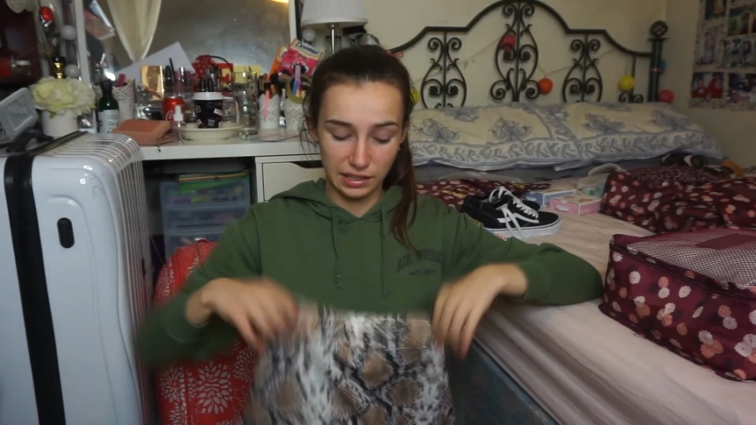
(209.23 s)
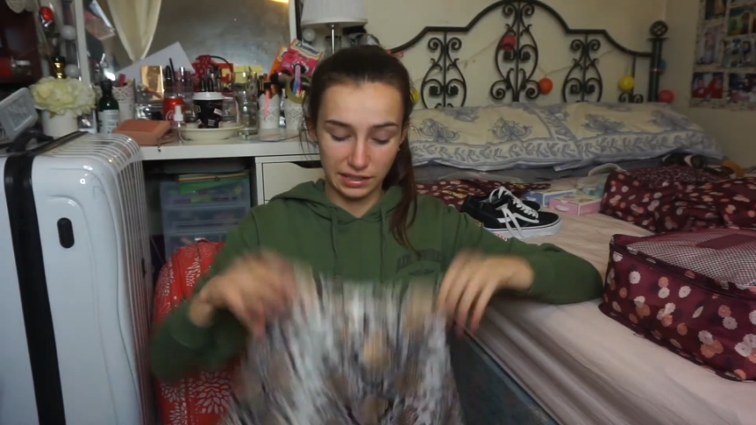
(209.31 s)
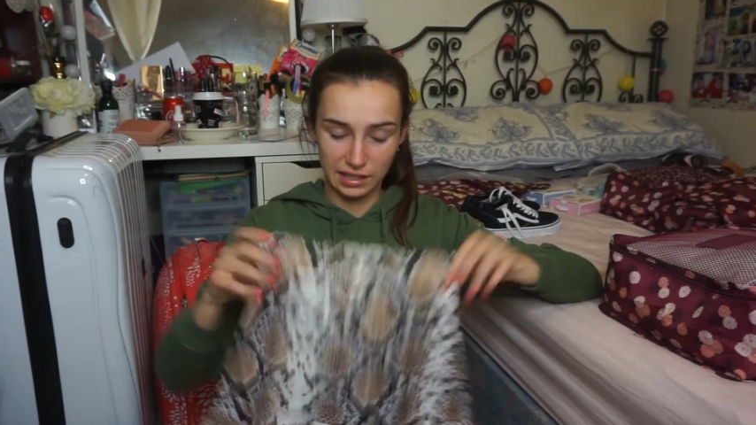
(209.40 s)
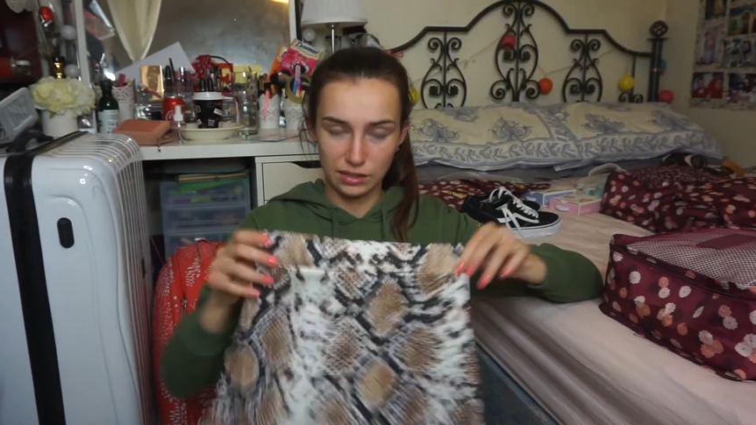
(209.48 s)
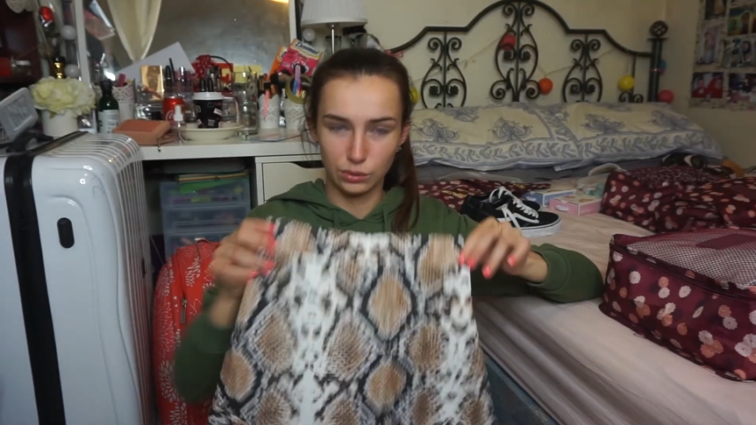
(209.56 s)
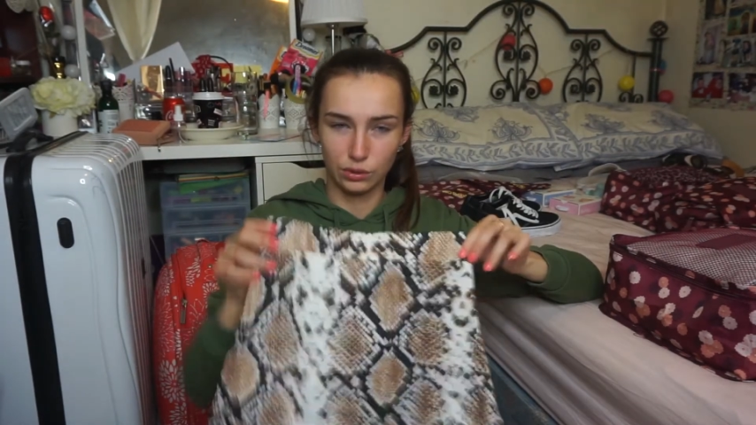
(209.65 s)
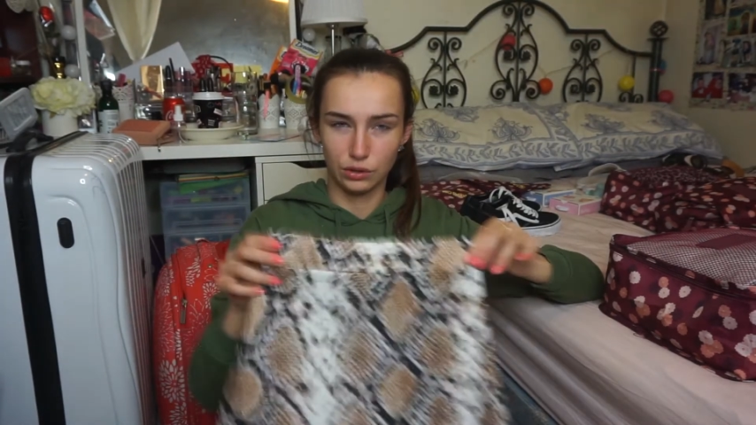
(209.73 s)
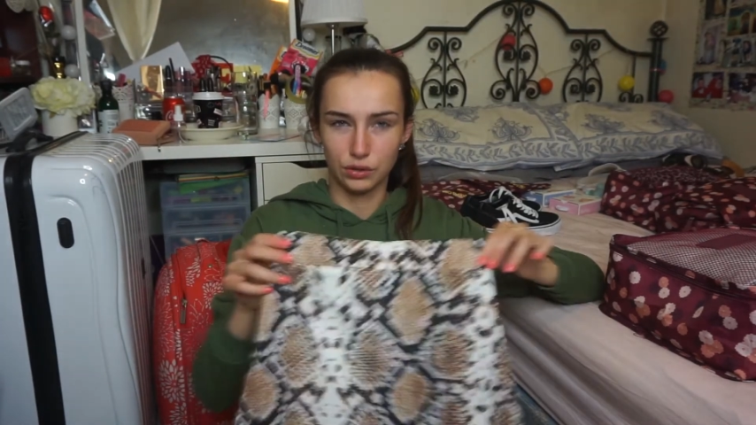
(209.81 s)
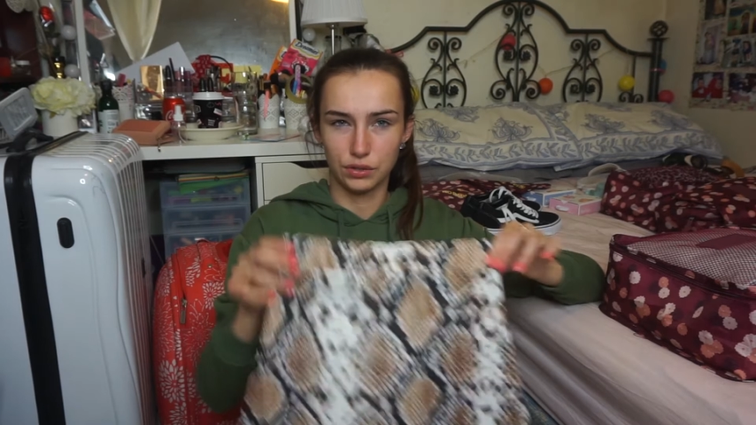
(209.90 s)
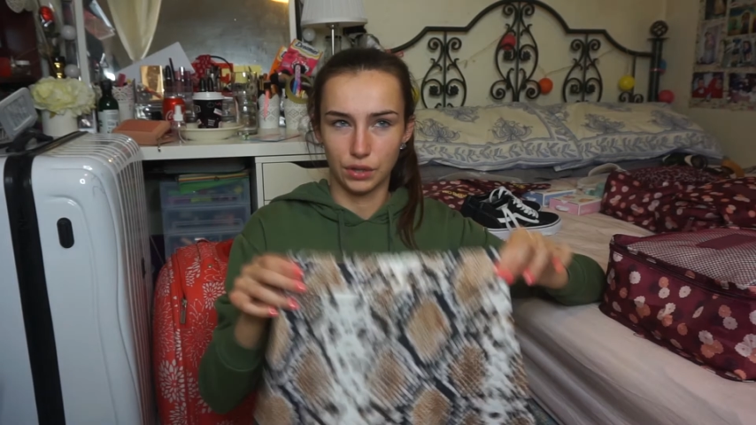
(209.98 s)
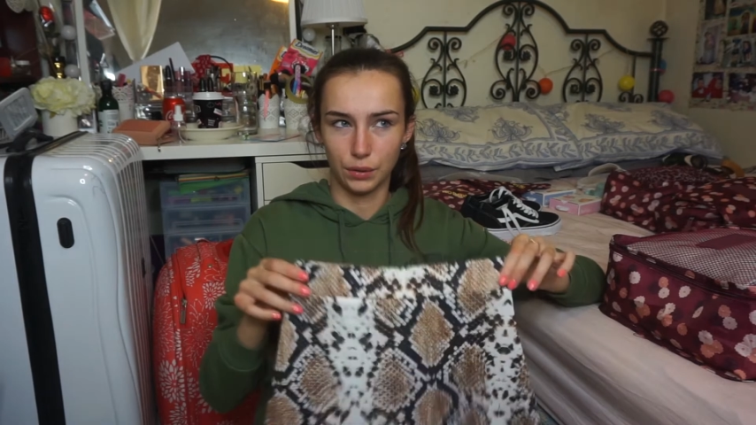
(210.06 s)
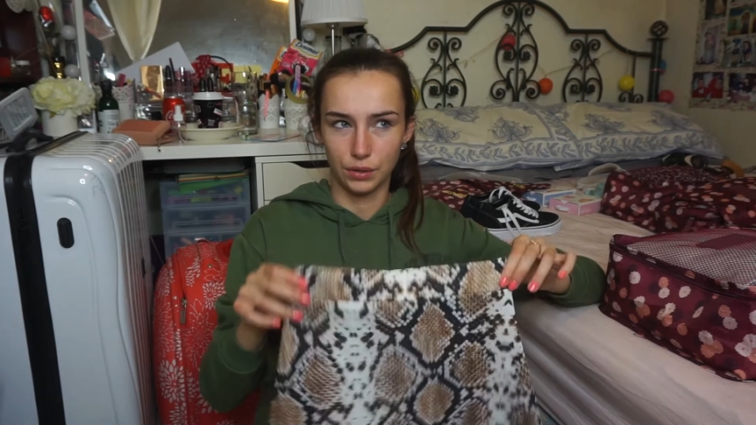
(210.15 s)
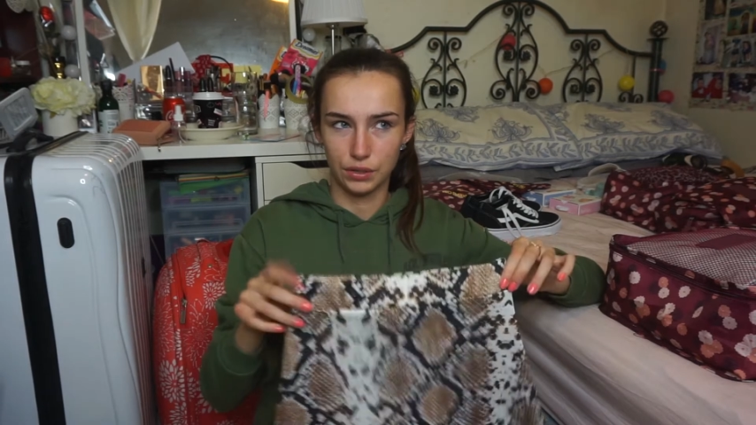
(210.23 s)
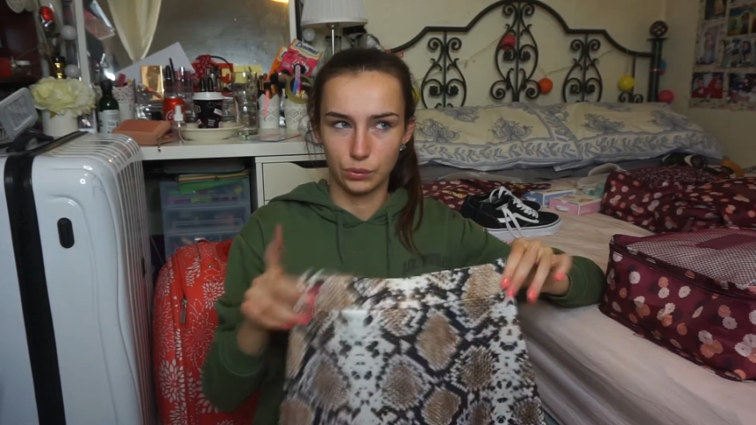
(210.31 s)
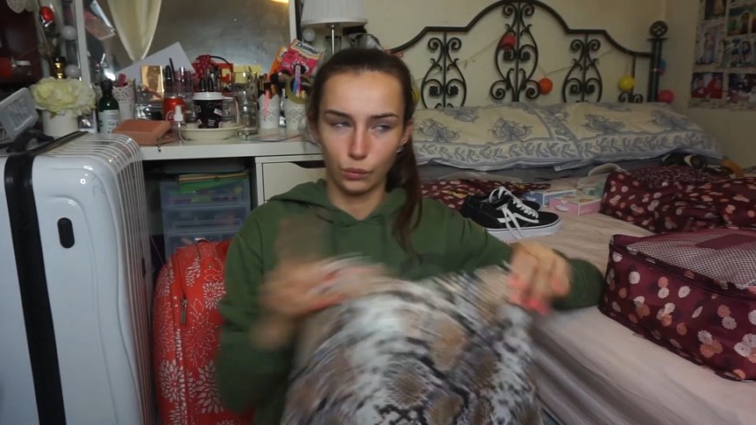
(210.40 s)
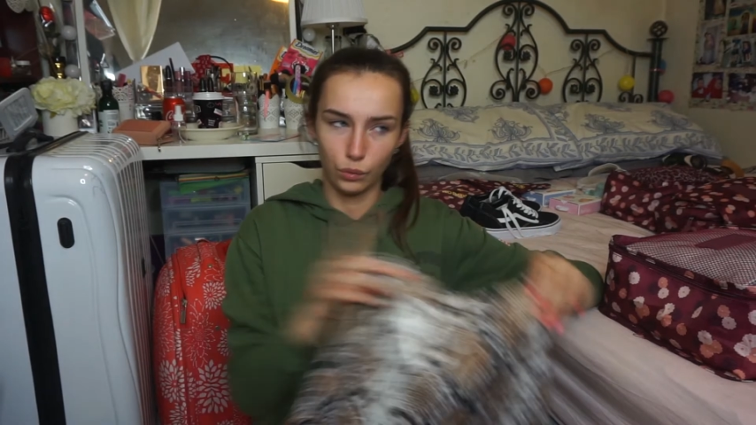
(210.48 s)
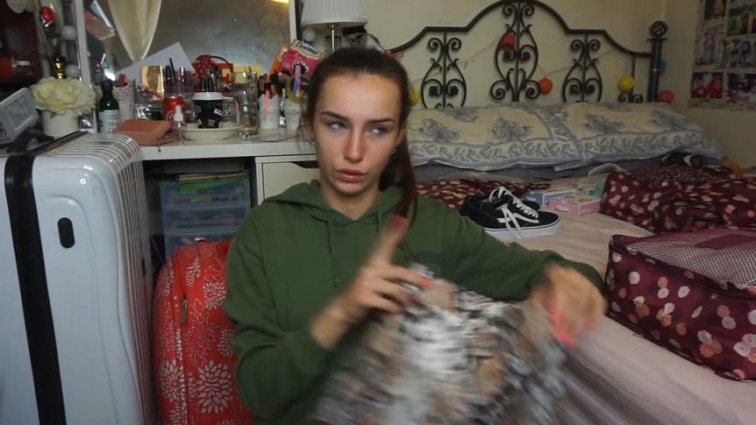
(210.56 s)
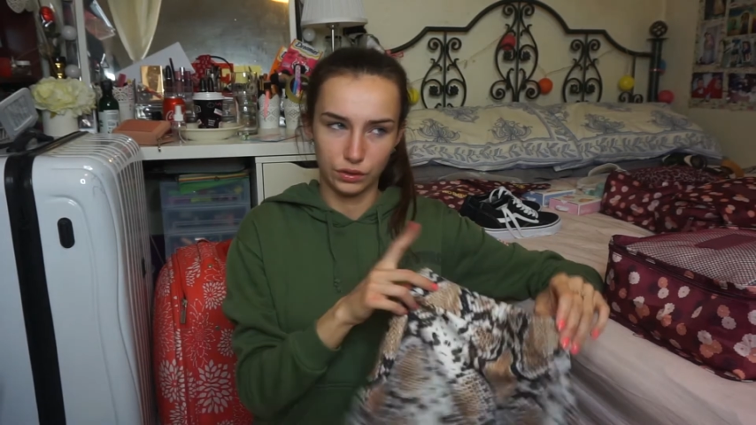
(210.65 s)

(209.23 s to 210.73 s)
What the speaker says: Like this will look so nice with one